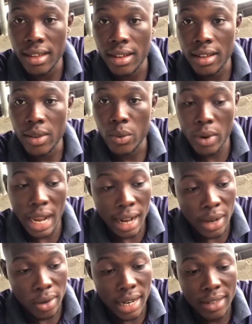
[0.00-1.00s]
when I
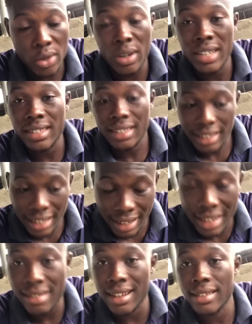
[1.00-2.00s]
know there is always
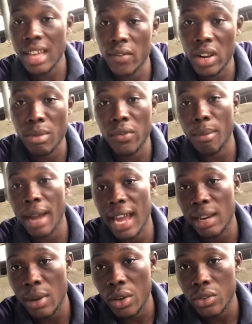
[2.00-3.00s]
green grass available for my
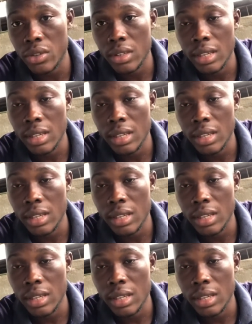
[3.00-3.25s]
animals?